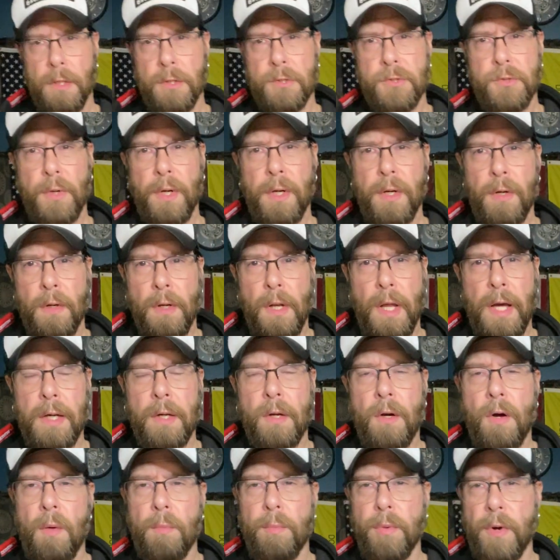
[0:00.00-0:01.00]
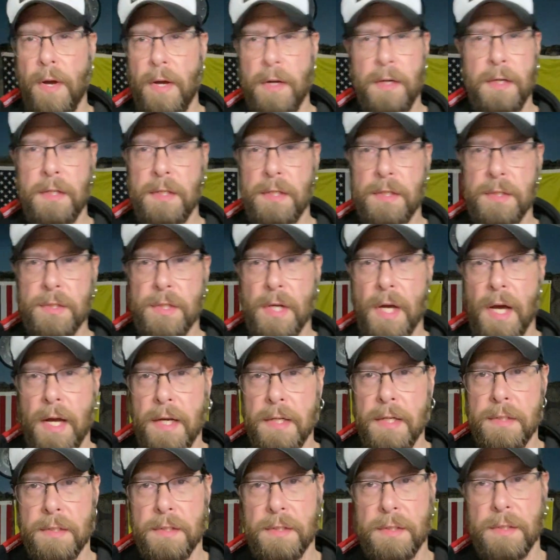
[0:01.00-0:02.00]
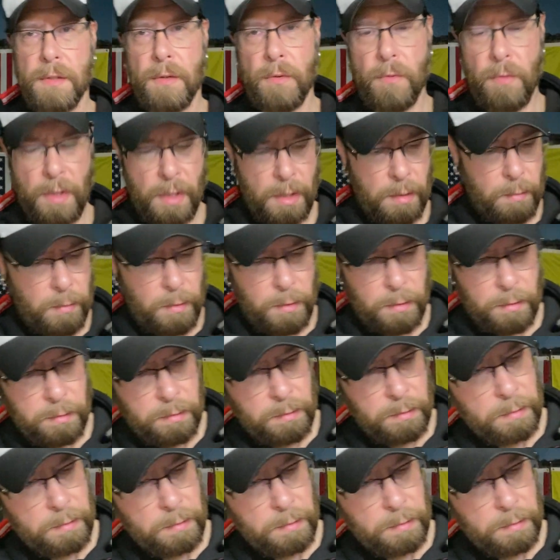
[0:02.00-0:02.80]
trigger, like all Browning designs, is incredible.